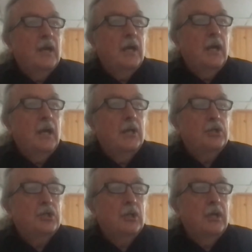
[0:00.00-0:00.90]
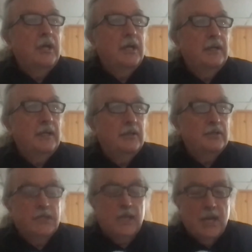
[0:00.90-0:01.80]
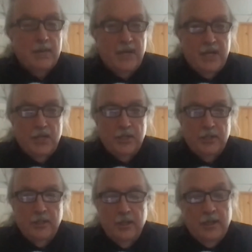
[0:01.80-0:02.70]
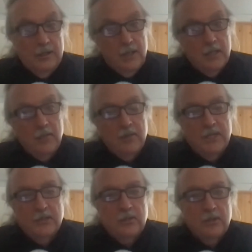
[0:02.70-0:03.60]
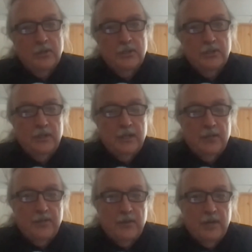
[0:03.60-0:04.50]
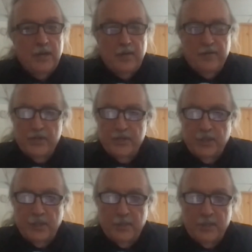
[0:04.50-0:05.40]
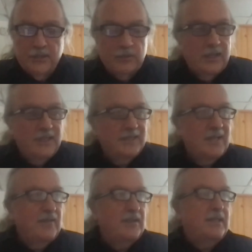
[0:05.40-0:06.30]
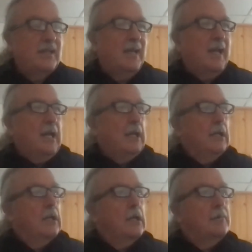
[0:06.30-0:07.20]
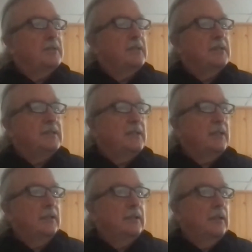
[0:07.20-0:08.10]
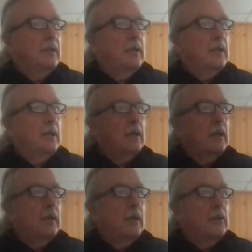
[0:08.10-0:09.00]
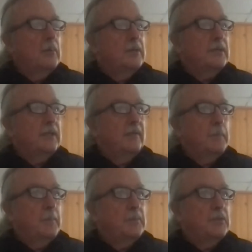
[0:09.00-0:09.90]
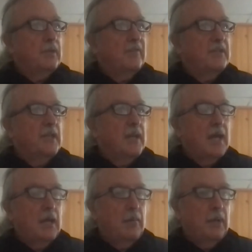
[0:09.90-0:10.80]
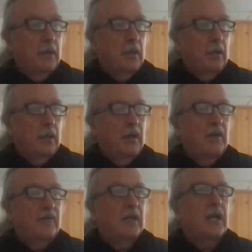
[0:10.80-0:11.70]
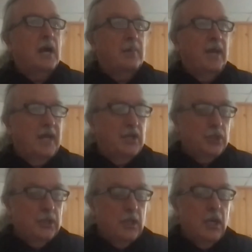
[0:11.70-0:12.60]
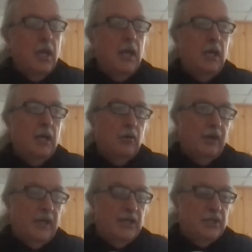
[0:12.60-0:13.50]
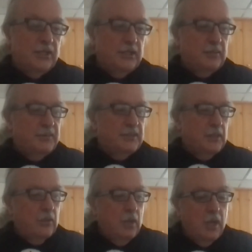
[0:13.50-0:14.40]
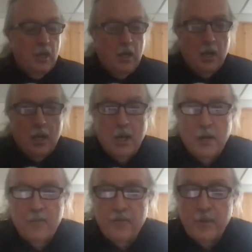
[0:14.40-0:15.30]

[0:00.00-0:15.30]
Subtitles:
ensuring that there's accommodation. Dr. Reg Croshu at our 3rd anniversary on March 27th said, I'm still seeing too much lip service and not enough accommodation in our relationships. So from